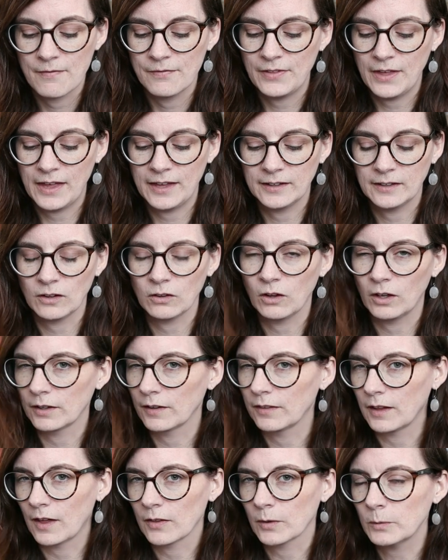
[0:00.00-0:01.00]
than a
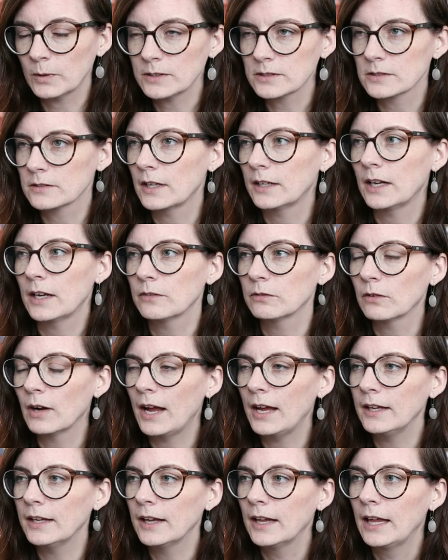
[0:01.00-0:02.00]
lot of the other ones that I've
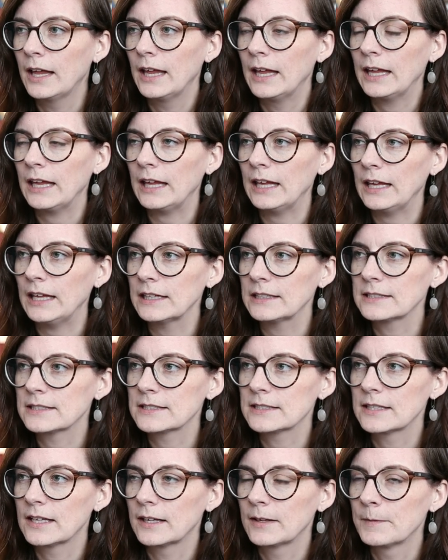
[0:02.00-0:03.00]
read.
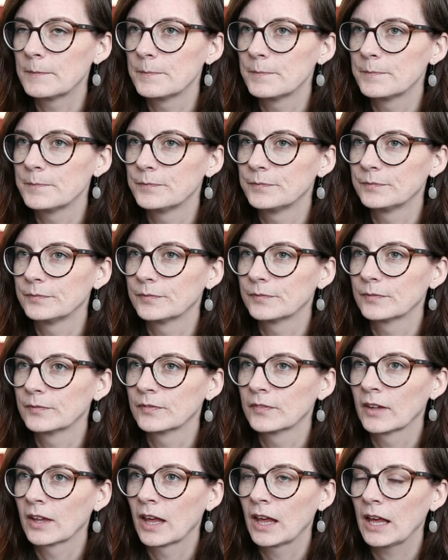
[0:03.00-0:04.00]
It's
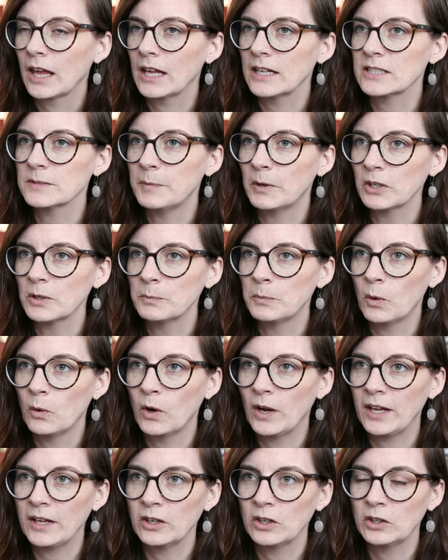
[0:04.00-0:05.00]
about a
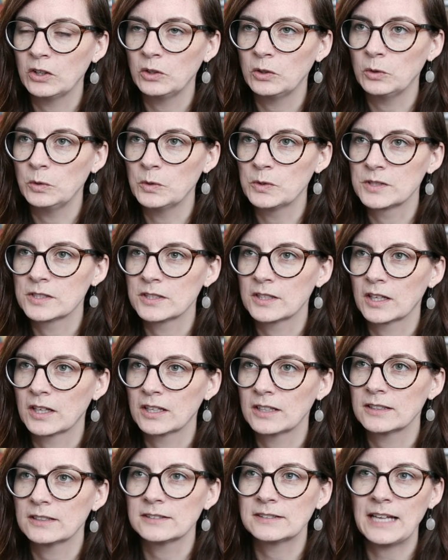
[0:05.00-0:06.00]
boy whose
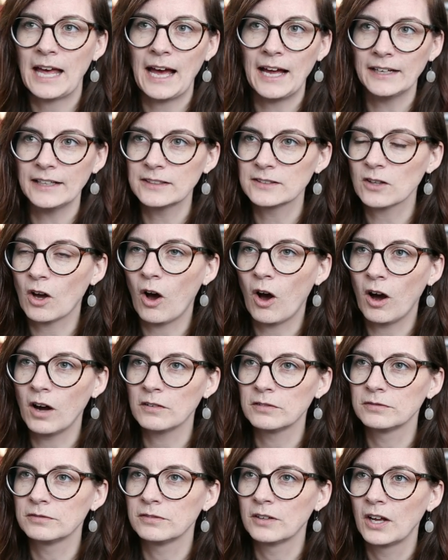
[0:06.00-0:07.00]
dad is
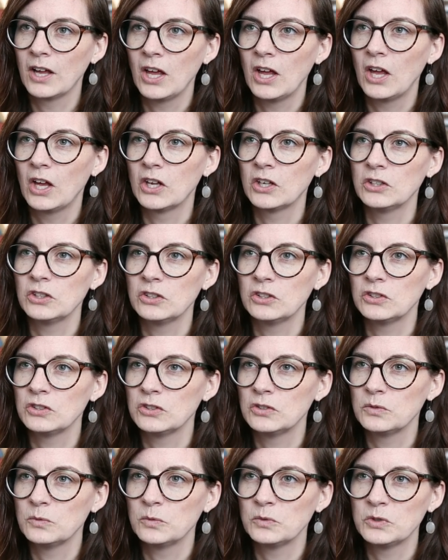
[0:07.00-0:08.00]
off
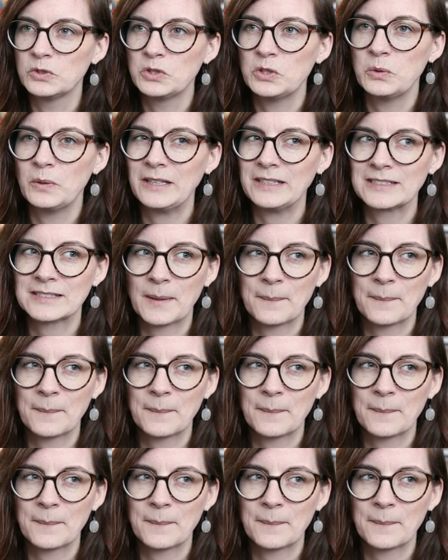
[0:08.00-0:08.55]
doing